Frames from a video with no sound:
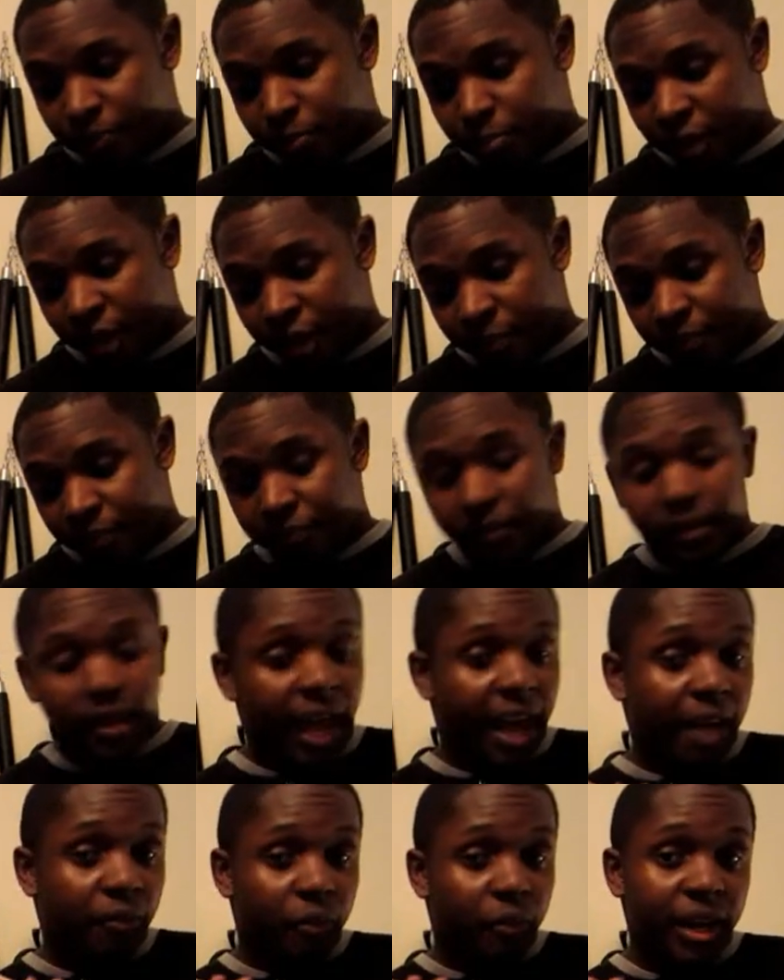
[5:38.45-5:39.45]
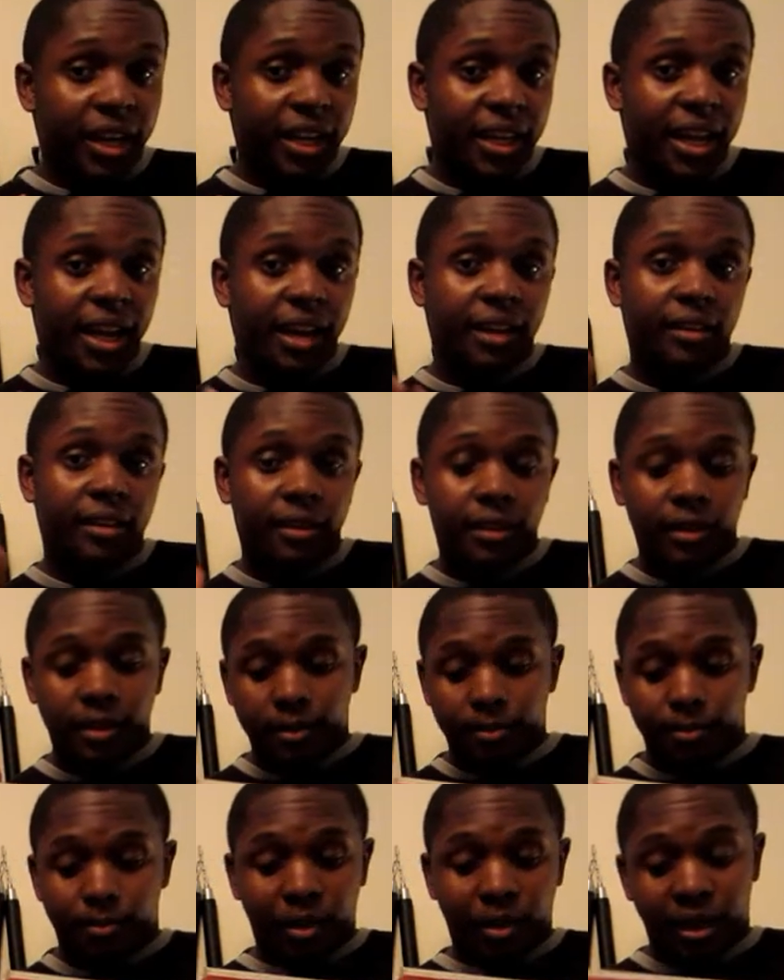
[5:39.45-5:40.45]
But I haven't read it yet,
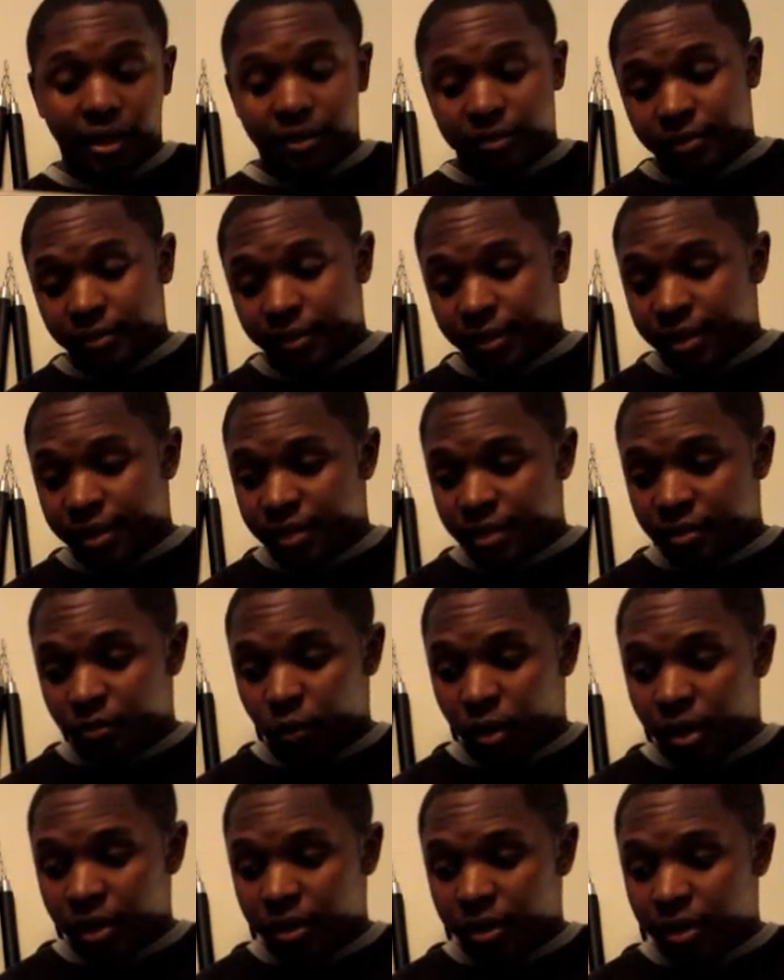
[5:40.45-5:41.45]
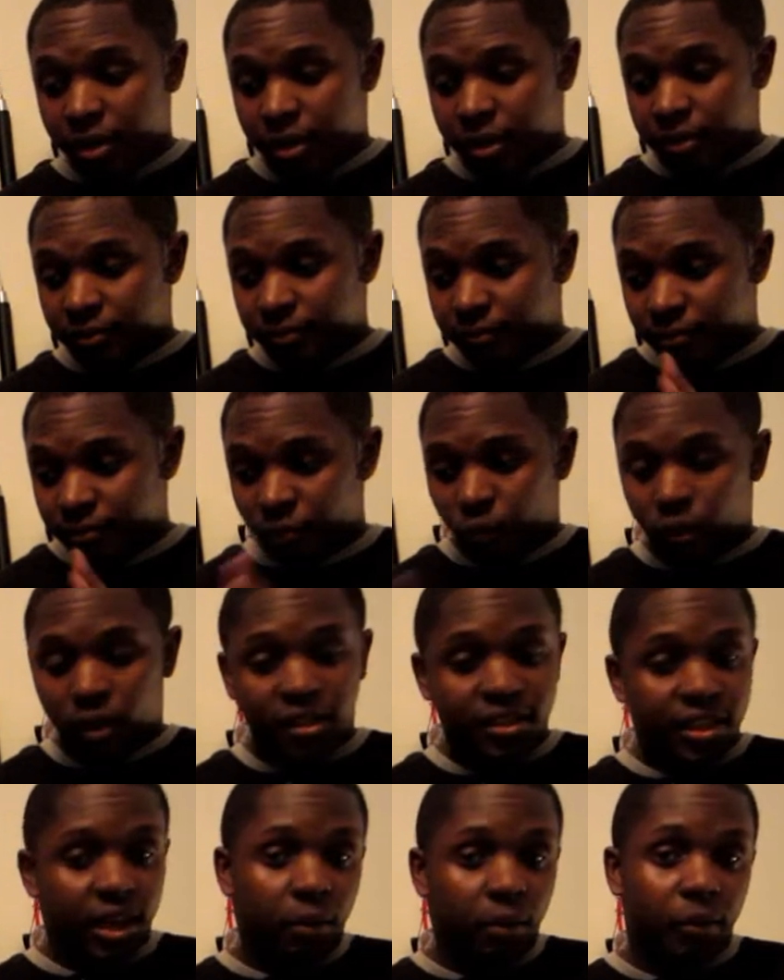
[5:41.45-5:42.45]
but this is one of the
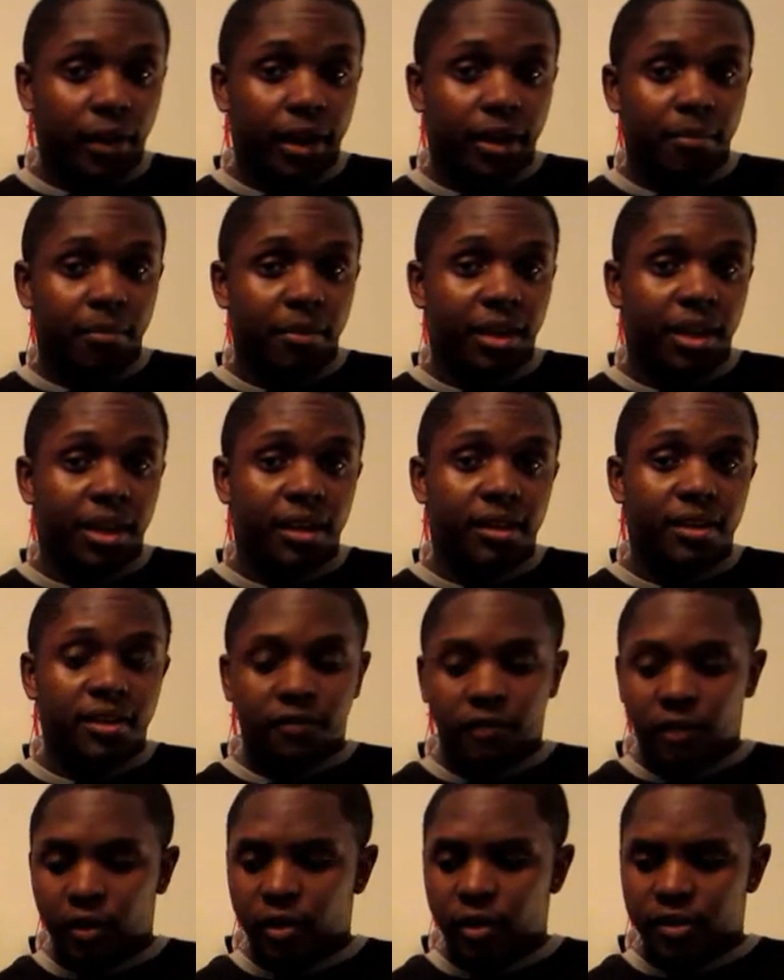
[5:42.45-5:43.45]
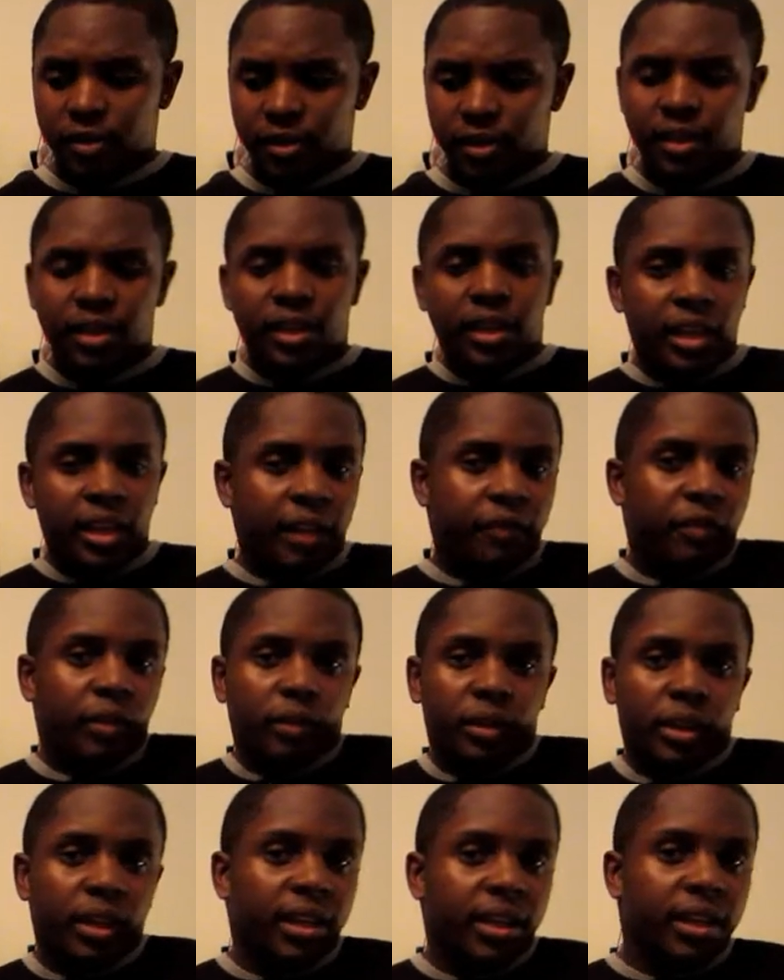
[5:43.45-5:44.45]
ones I would recommend as far as if
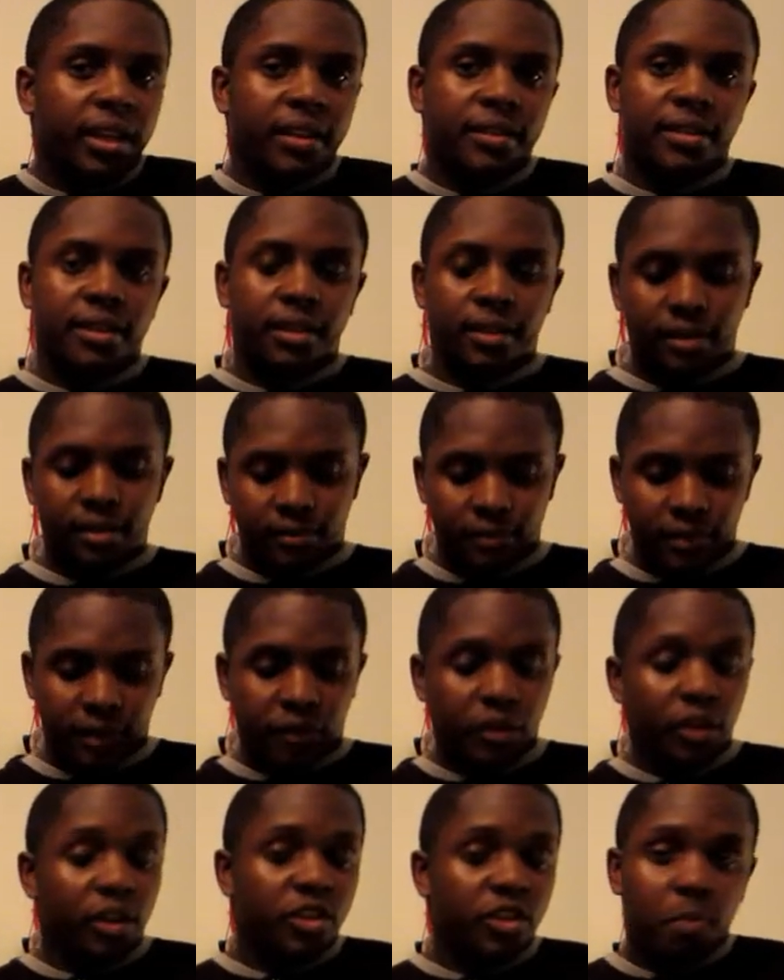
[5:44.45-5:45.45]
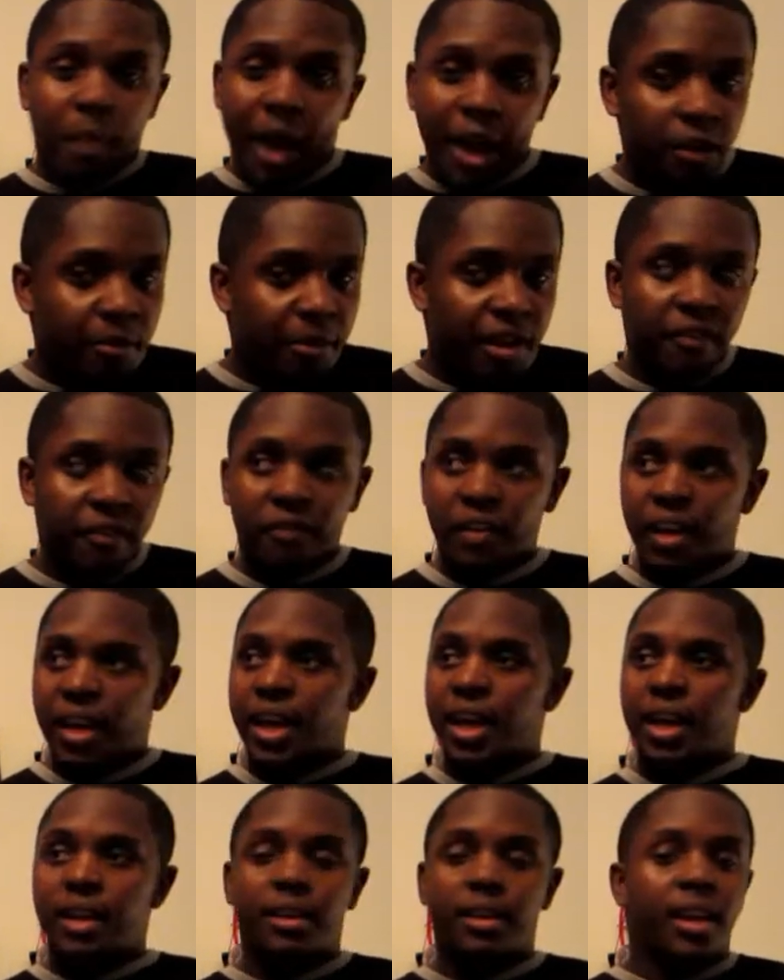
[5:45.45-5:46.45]
you're a Spider-Man
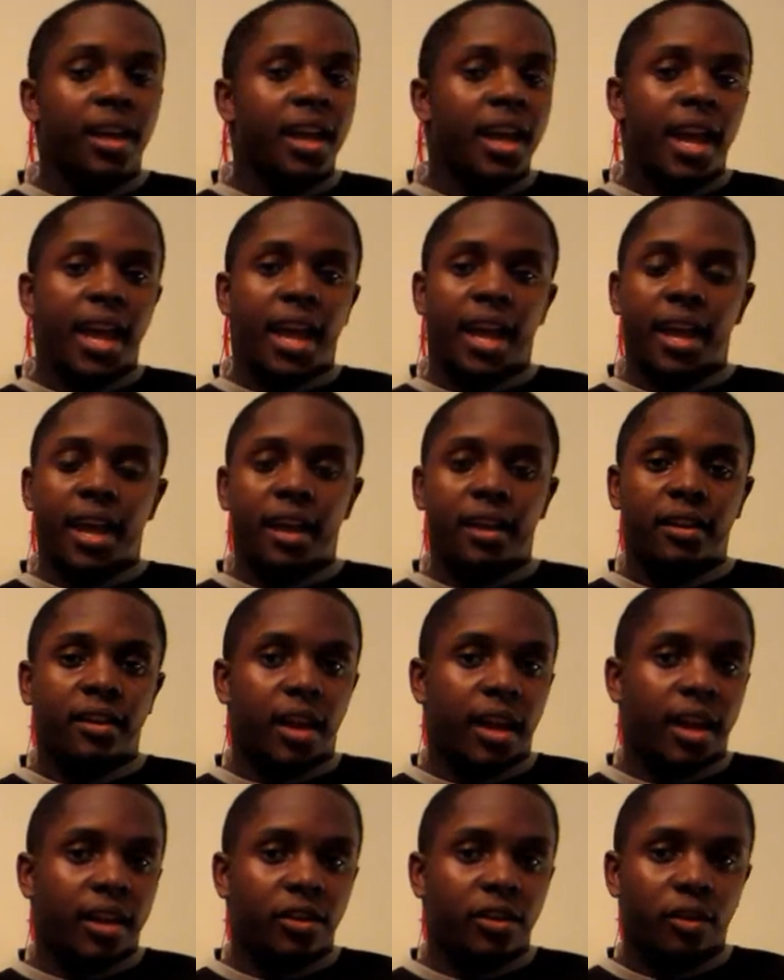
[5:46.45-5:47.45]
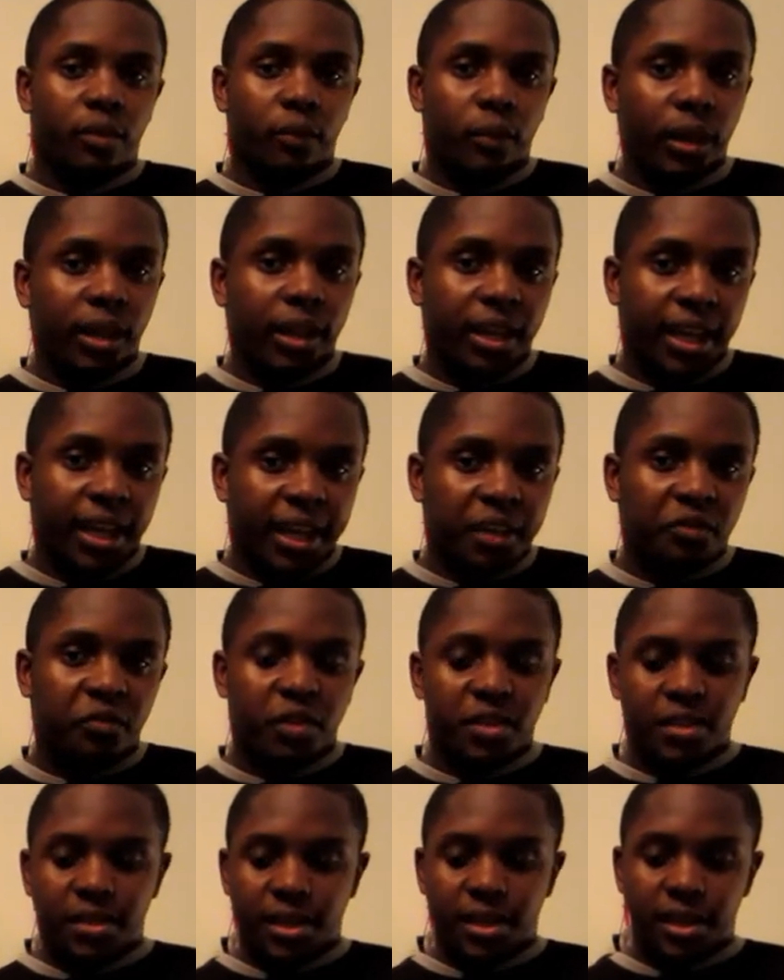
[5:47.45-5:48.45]
fan and you're really
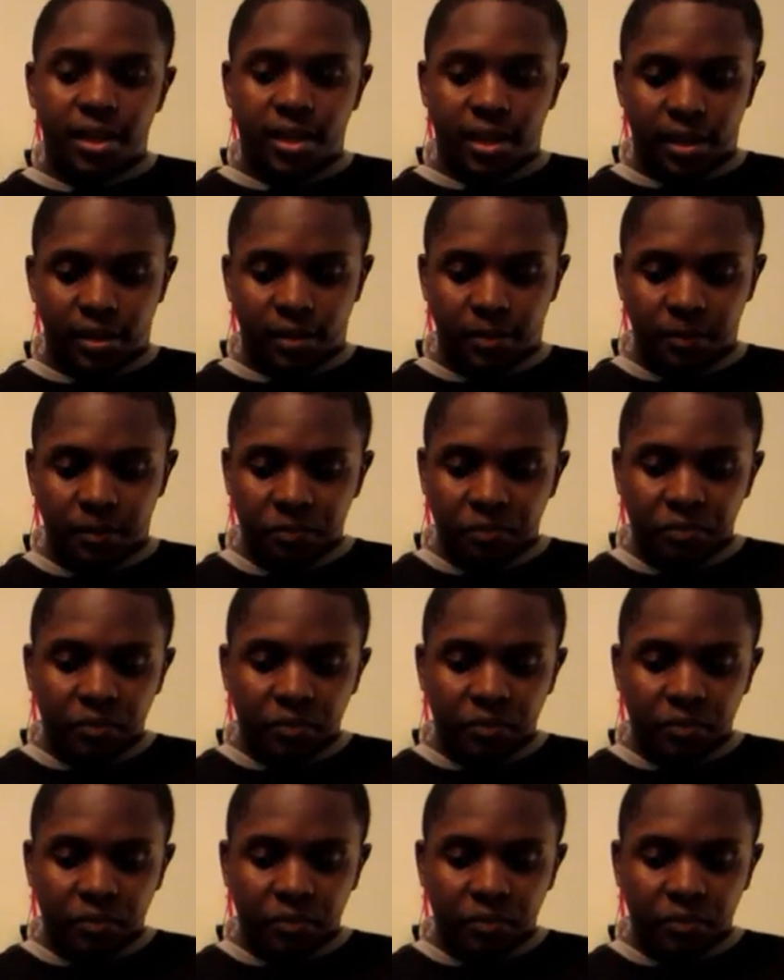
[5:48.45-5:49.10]
interested in,